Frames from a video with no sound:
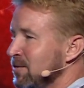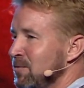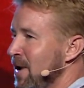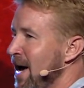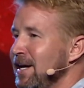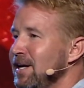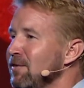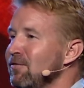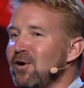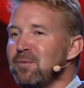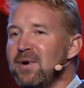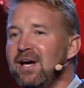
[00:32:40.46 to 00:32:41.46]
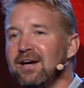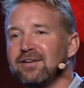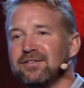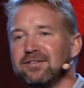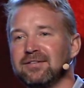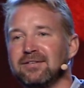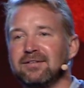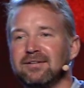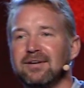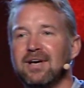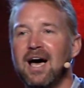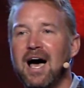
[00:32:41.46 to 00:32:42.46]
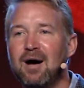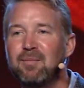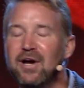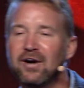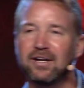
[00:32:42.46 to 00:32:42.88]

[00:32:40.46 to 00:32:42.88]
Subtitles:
We hadn't given our best. I'm here